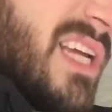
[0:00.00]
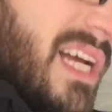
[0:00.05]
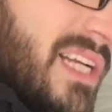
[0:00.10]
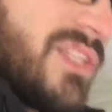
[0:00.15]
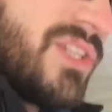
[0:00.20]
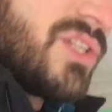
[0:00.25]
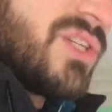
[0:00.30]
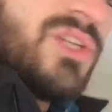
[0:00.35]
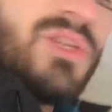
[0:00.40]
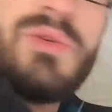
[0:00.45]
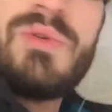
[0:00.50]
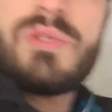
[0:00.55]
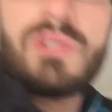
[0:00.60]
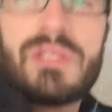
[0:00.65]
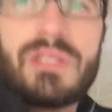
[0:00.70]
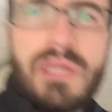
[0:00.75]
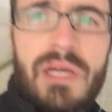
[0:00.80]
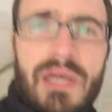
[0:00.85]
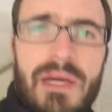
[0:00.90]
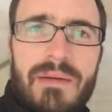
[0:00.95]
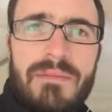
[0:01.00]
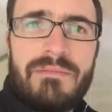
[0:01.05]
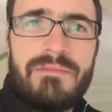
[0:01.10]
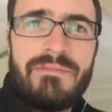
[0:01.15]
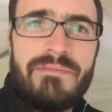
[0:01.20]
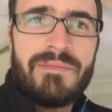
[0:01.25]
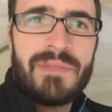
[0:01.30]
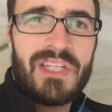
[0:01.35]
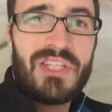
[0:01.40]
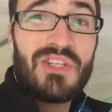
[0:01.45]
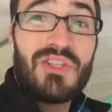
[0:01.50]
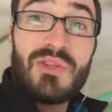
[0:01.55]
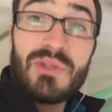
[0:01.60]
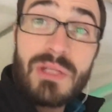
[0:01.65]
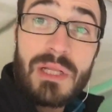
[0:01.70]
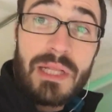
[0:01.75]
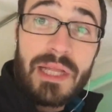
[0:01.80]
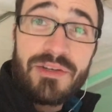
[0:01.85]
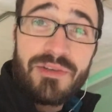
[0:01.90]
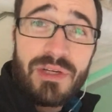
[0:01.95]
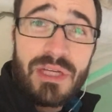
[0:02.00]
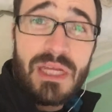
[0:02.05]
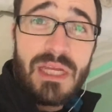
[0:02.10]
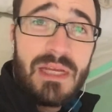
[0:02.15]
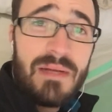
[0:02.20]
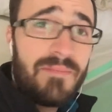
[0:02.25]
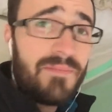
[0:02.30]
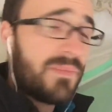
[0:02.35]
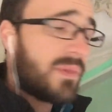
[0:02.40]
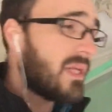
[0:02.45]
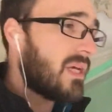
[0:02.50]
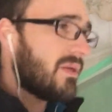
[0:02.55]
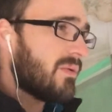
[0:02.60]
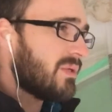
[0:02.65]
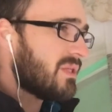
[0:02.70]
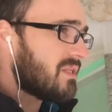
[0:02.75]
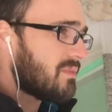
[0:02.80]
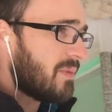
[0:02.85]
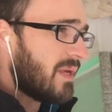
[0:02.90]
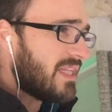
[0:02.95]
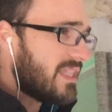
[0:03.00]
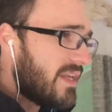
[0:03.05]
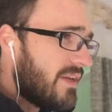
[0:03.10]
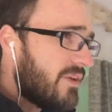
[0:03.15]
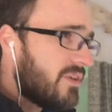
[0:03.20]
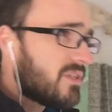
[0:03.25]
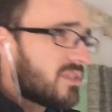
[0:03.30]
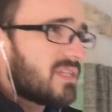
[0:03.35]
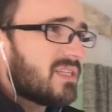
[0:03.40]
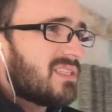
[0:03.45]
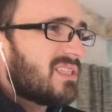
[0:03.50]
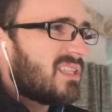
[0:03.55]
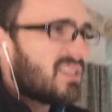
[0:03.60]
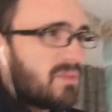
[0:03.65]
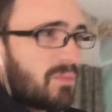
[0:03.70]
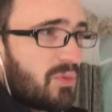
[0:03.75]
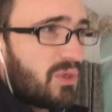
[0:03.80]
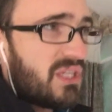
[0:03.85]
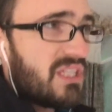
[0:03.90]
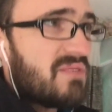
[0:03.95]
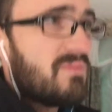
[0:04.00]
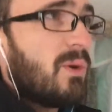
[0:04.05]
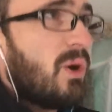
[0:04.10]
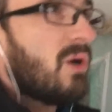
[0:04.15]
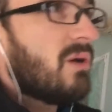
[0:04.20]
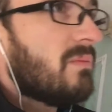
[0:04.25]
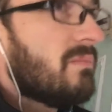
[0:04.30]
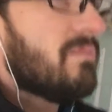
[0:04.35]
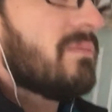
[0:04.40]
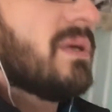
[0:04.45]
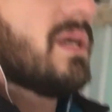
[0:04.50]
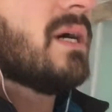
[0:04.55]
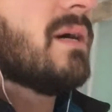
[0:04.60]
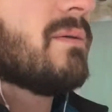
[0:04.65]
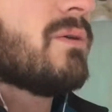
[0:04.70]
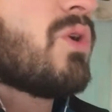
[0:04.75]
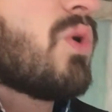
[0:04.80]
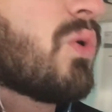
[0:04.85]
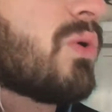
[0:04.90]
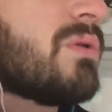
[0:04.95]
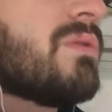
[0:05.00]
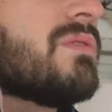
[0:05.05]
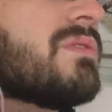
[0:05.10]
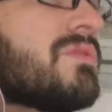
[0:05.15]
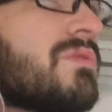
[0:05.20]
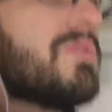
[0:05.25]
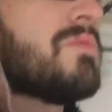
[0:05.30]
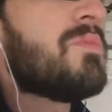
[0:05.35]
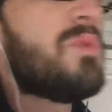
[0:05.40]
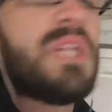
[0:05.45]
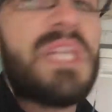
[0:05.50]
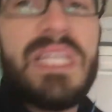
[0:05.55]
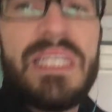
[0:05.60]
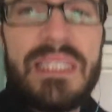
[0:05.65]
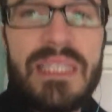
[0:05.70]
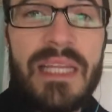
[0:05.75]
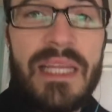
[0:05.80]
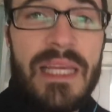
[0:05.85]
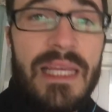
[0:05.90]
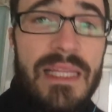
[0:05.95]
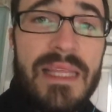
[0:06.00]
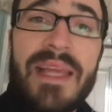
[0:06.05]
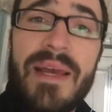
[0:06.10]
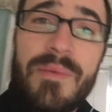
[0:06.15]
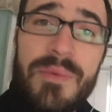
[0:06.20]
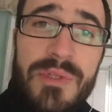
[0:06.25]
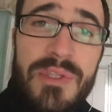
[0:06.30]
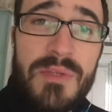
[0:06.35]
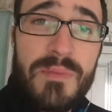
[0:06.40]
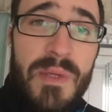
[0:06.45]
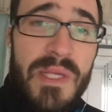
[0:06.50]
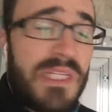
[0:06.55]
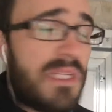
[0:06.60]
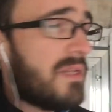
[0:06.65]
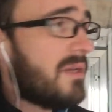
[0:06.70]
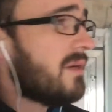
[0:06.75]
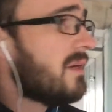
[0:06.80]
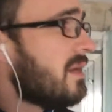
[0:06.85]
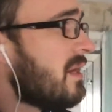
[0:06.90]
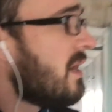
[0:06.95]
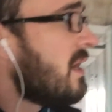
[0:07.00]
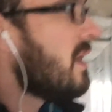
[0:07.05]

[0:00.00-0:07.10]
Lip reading: I just used electric heat with space heaters because it's a pretty small quarters, so it's pretty easy to heat that with a space heater.